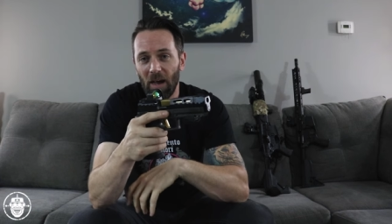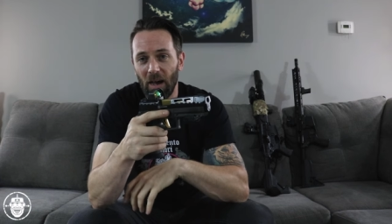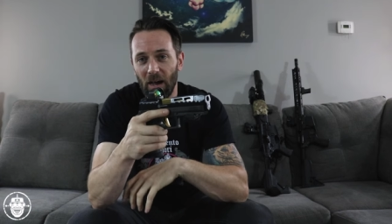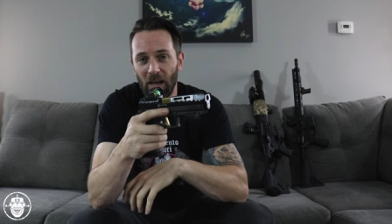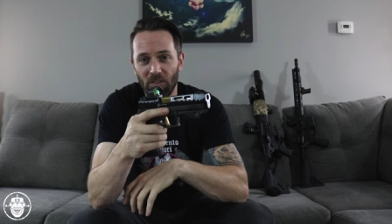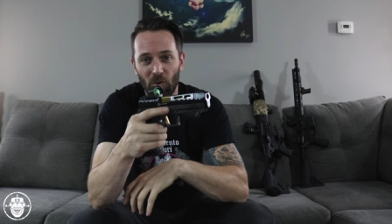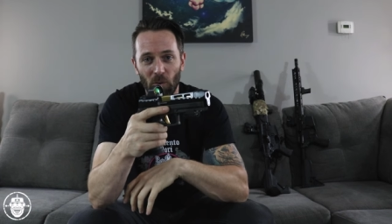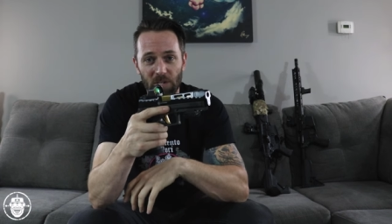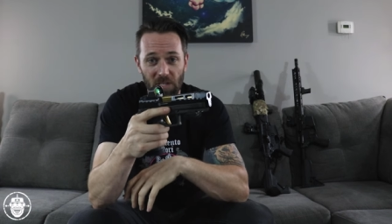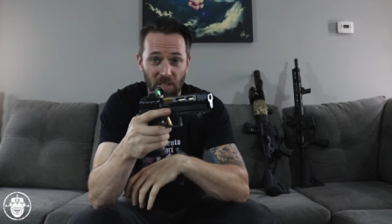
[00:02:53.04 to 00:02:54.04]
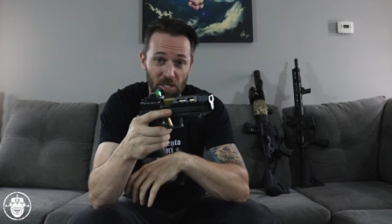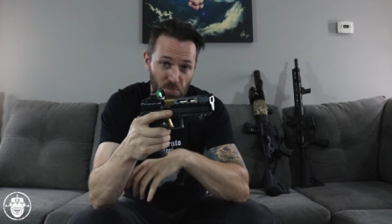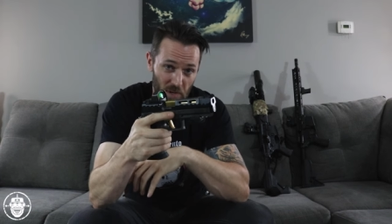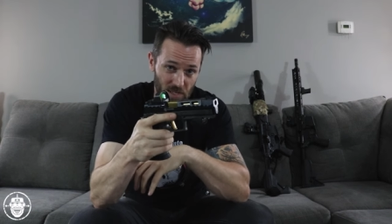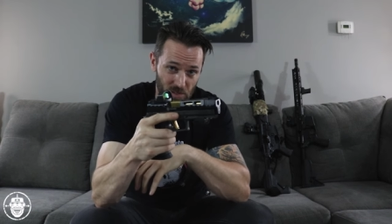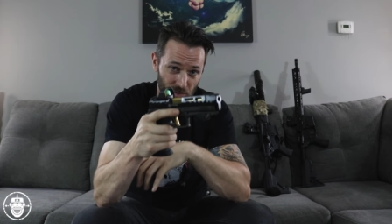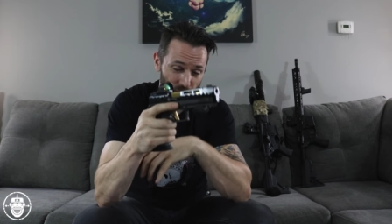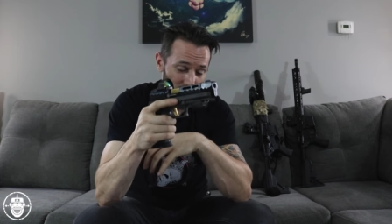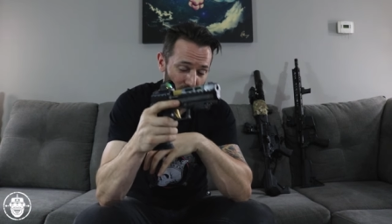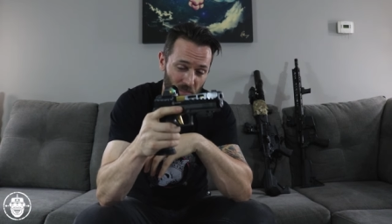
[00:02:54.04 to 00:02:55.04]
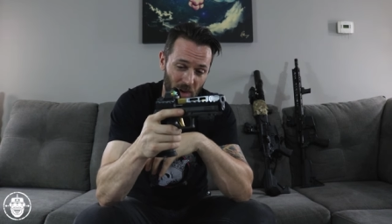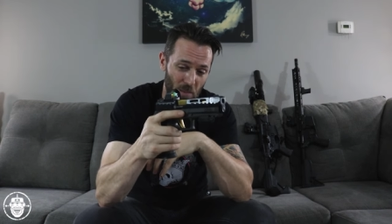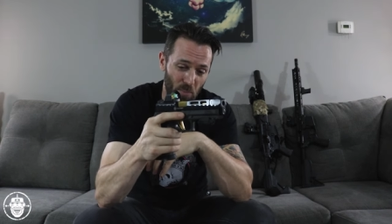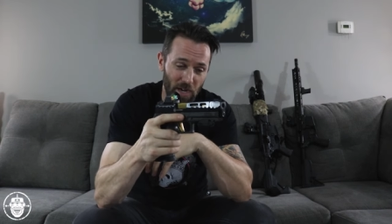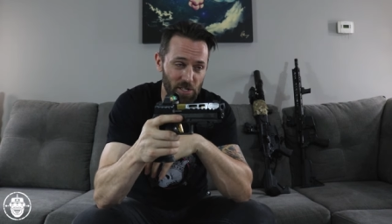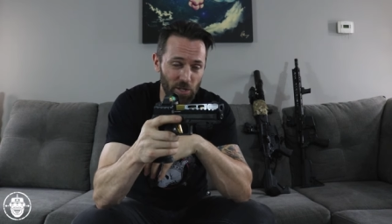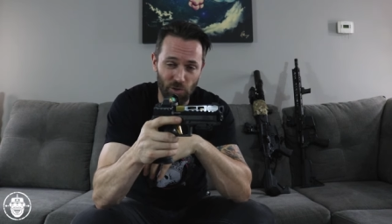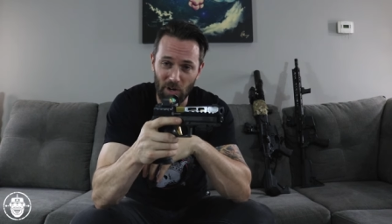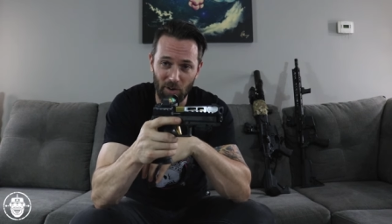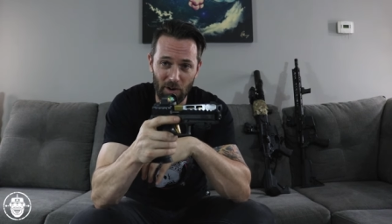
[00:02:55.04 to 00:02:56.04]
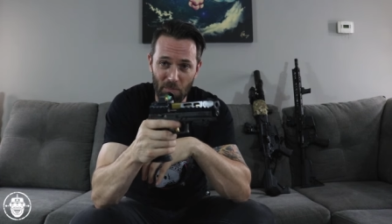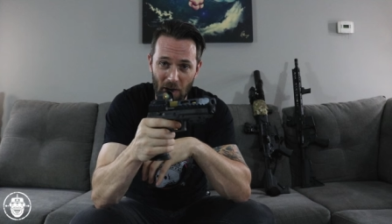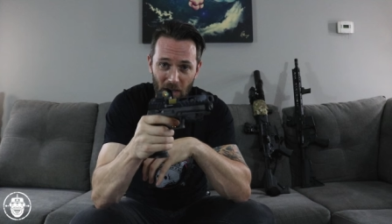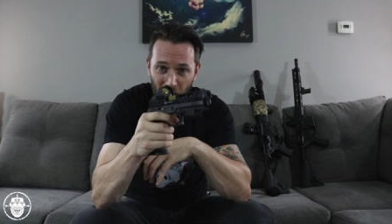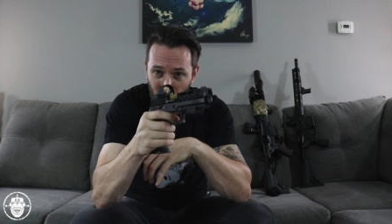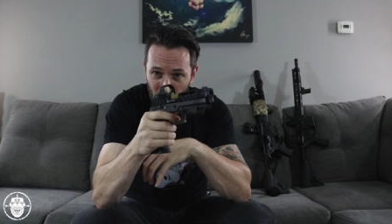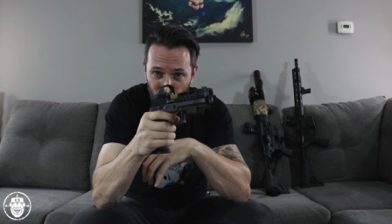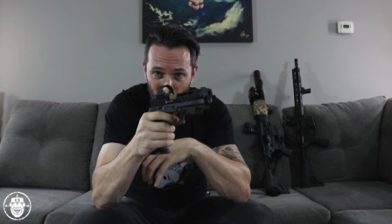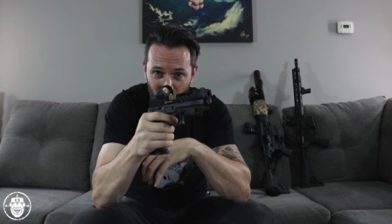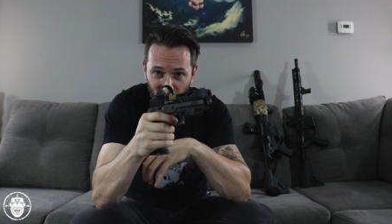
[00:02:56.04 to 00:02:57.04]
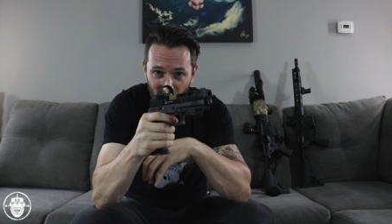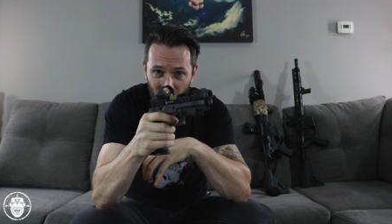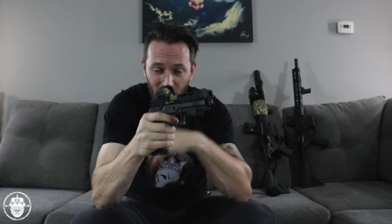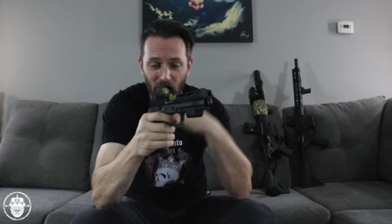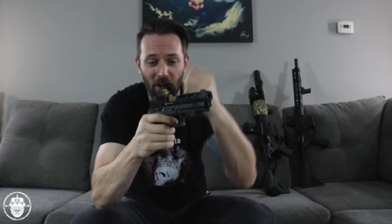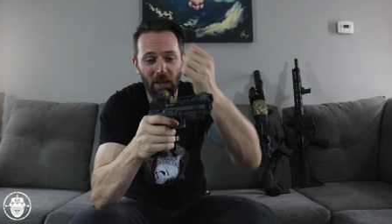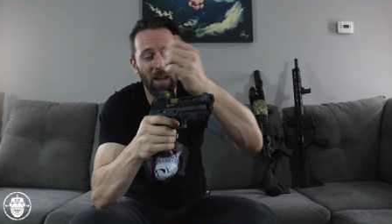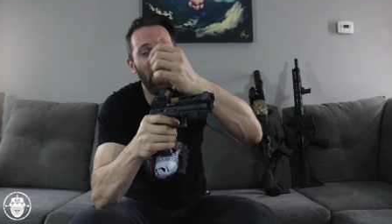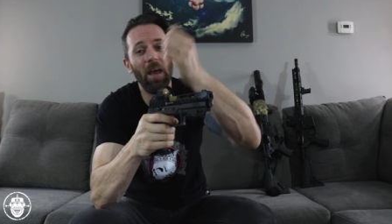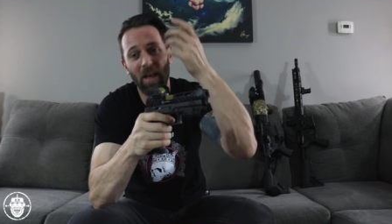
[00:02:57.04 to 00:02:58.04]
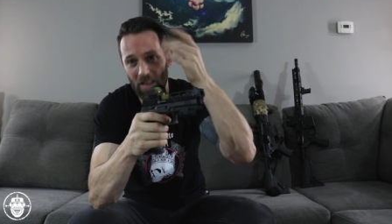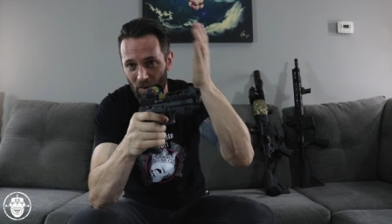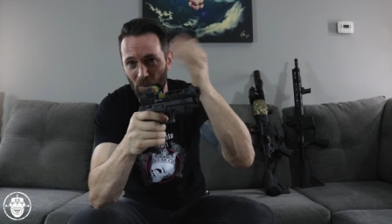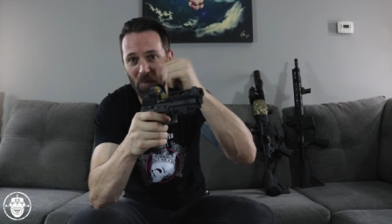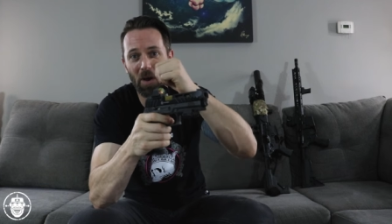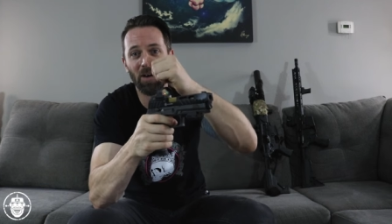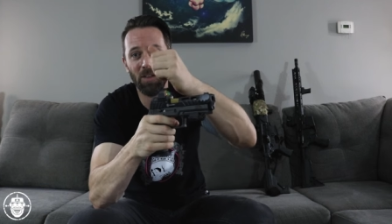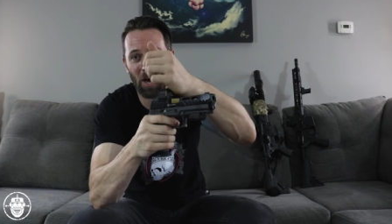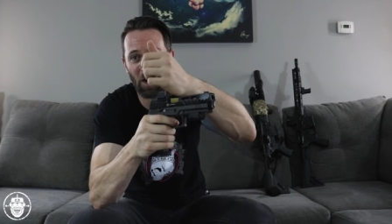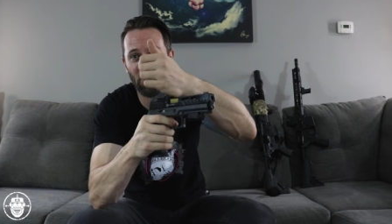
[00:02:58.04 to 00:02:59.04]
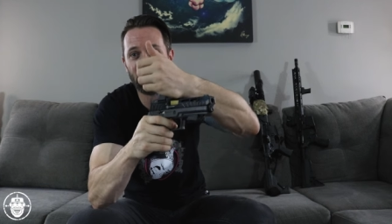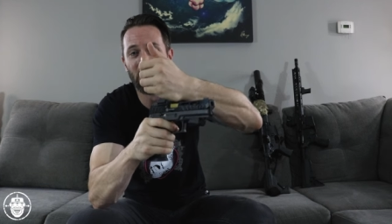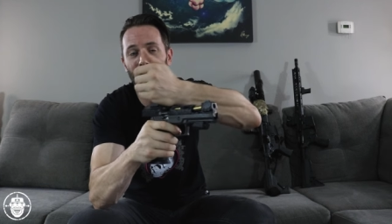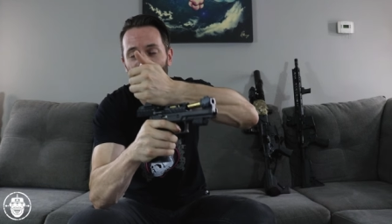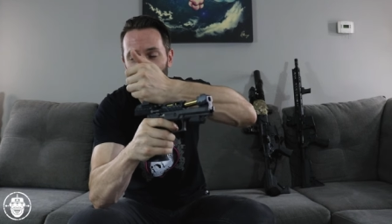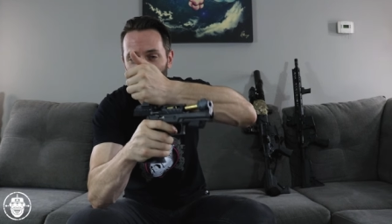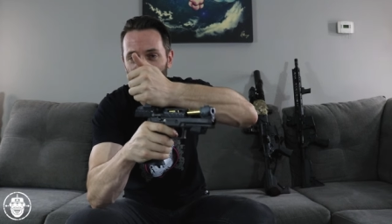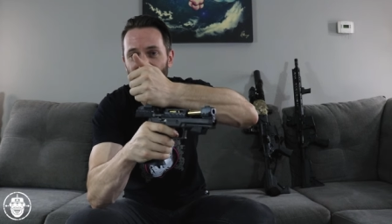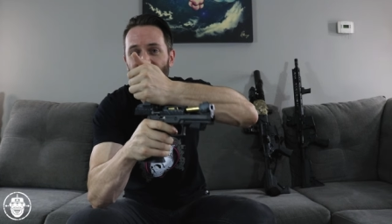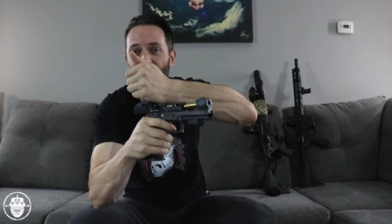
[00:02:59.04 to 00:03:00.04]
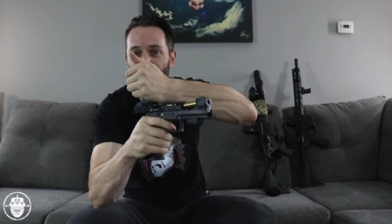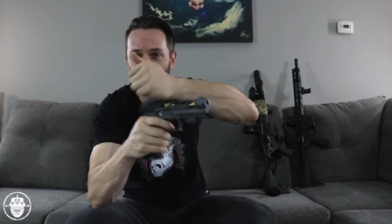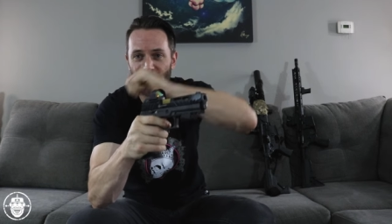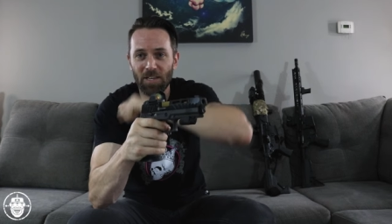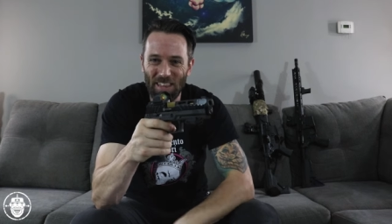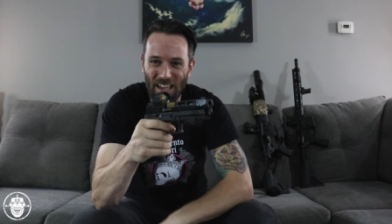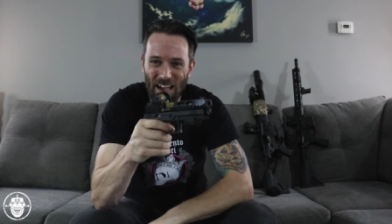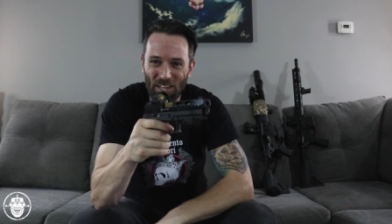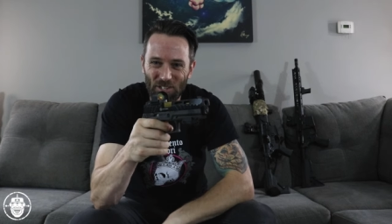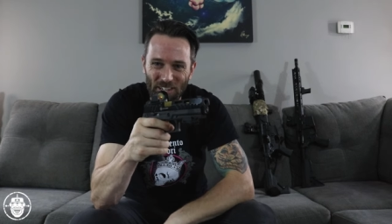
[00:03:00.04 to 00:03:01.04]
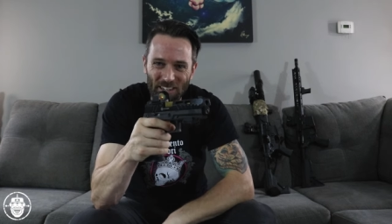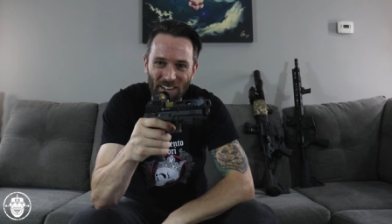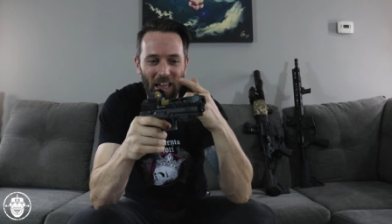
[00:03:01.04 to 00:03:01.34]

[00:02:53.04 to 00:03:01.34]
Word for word: uh, and of course to this pistol. So I press the trigger in my dry fire, right? And then what we all know is that we gotta reset the action